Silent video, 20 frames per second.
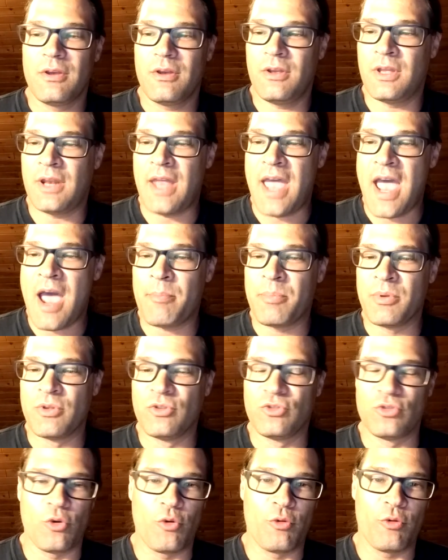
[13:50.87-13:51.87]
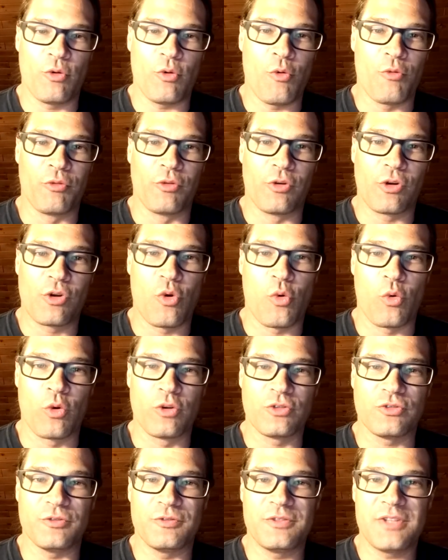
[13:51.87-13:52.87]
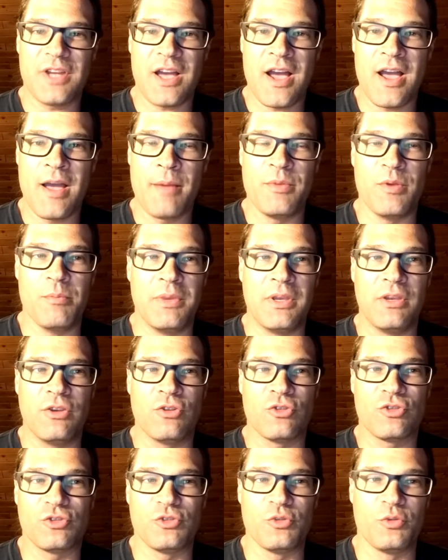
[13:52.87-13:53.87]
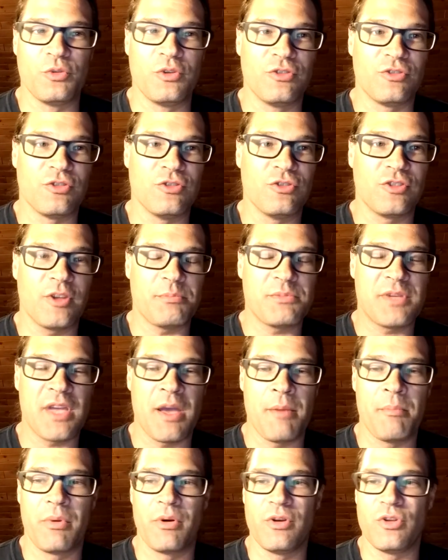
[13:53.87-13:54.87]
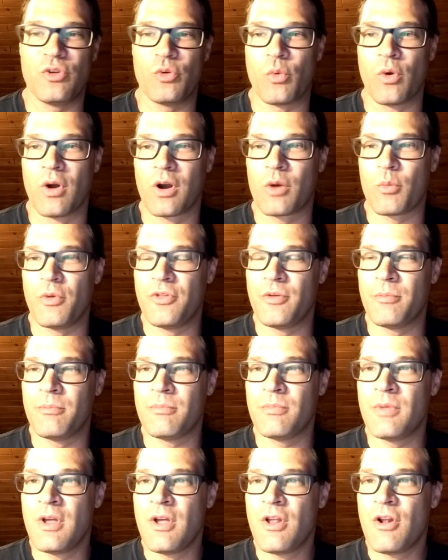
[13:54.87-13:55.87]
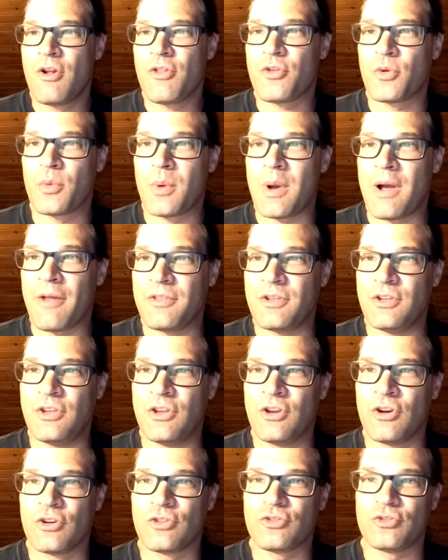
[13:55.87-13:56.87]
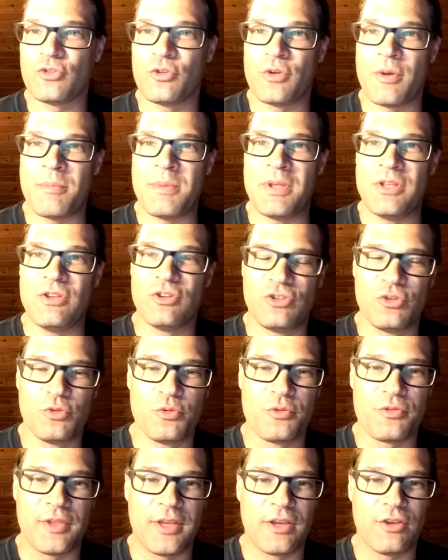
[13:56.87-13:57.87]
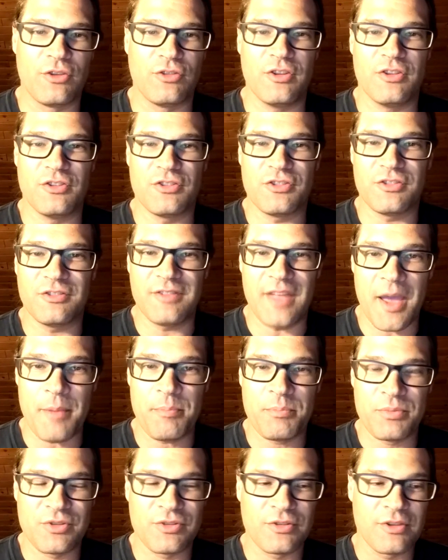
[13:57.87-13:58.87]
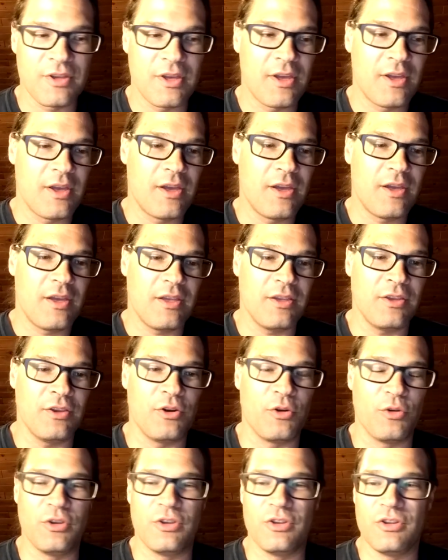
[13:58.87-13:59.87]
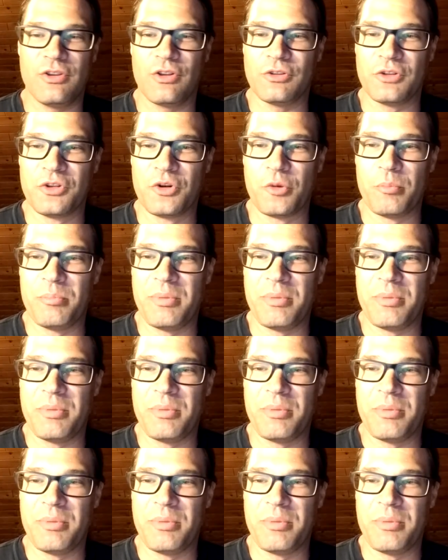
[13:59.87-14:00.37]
it happens over a course of time. You meet your students in September, you work with them throughout the year, so I mean, you do things in steps. A little